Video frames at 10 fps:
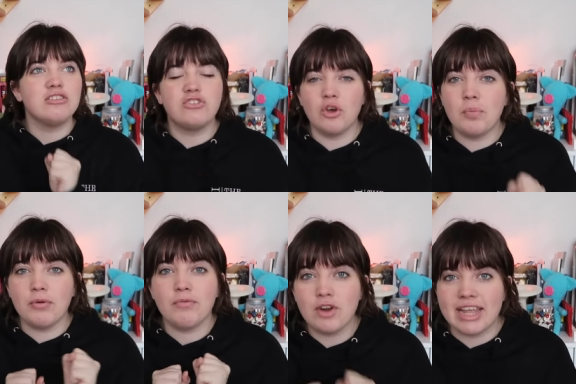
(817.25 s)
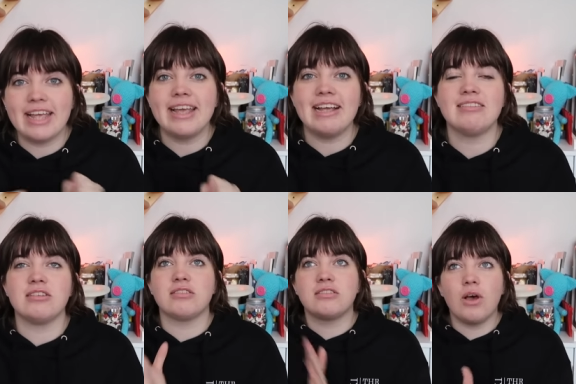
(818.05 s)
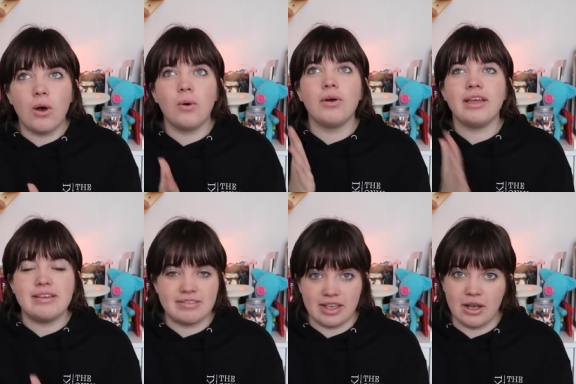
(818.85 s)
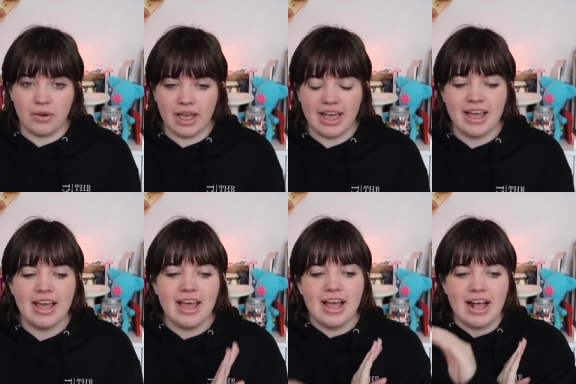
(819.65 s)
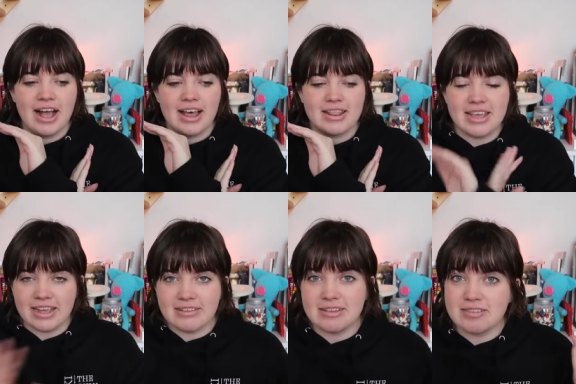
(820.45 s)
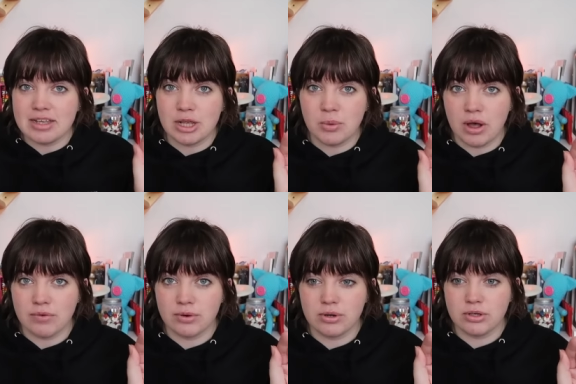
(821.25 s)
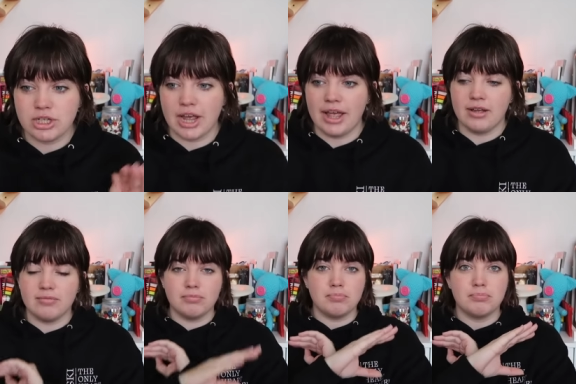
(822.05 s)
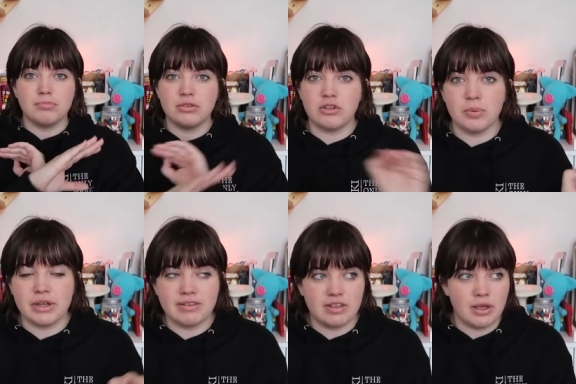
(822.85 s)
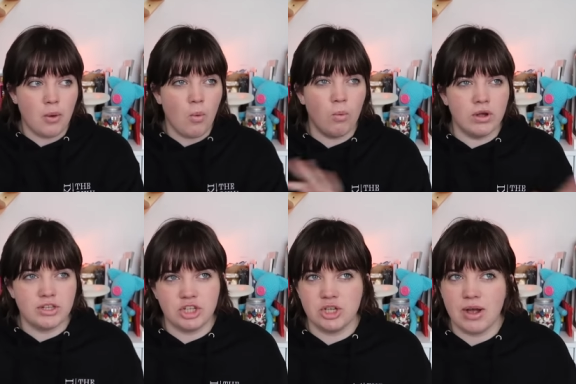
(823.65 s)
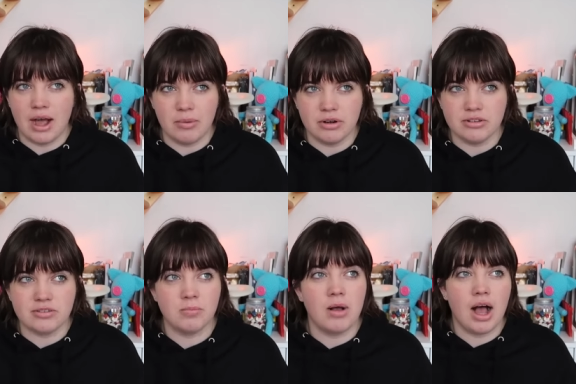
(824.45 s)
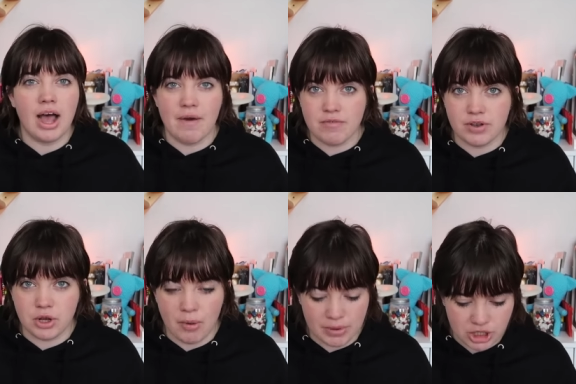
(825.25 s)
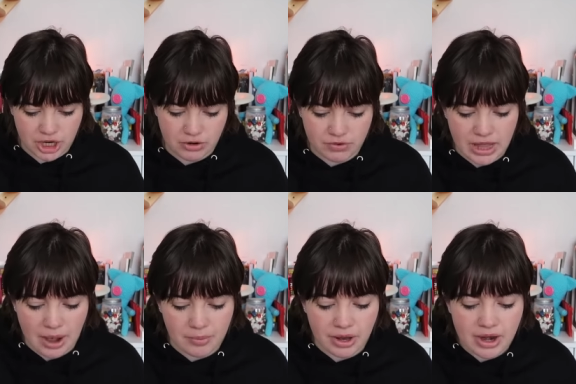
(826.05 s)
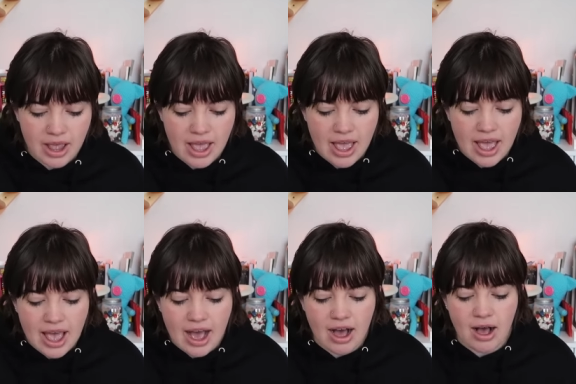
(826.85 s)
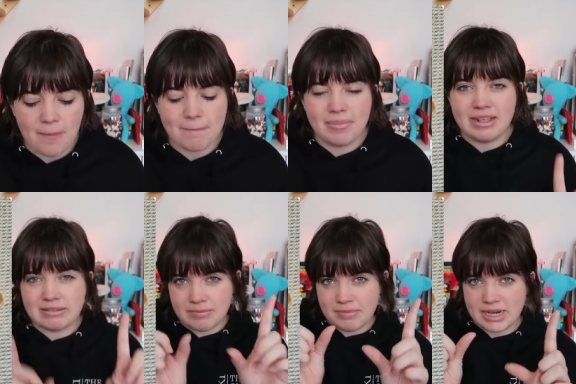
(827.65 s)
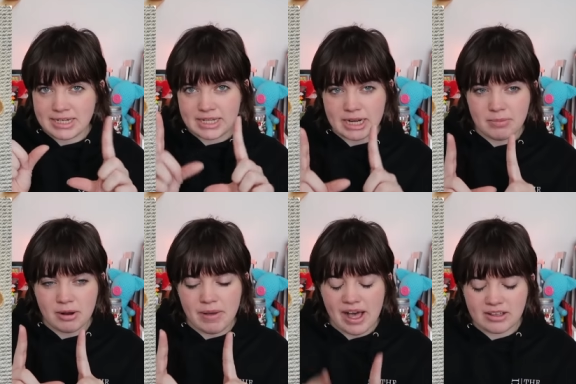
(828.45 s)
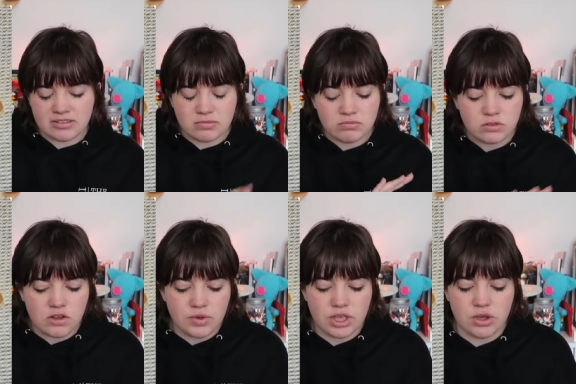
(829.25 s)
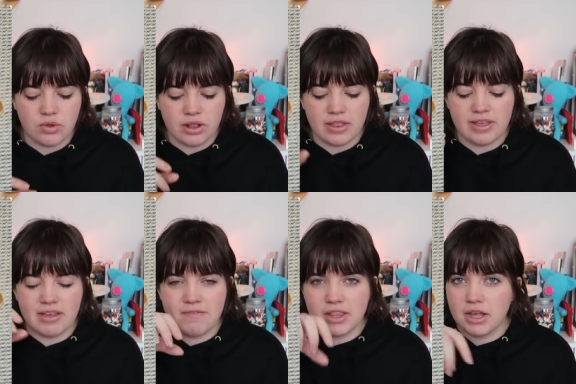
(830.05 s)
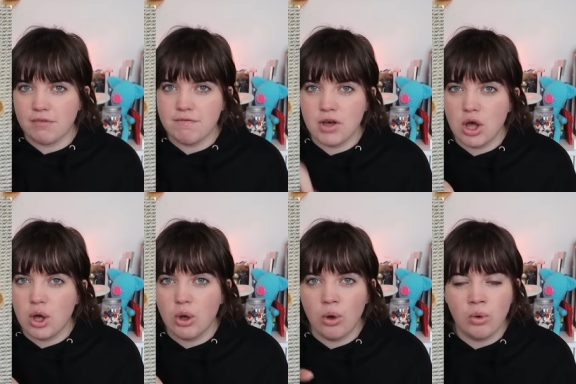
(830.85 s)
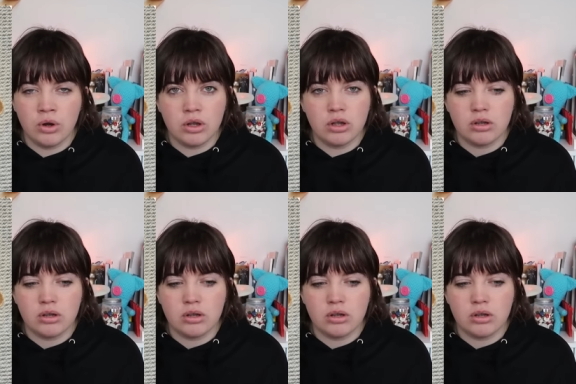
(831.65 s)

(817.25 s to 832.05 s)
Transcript: super freaking easy, so easy, okay? The easiest thing you will ever crochet, super easy, one to two hours. I have a video on my channel for that one. Um, these mini teddy bear bags, so cute. They can fit like a phone,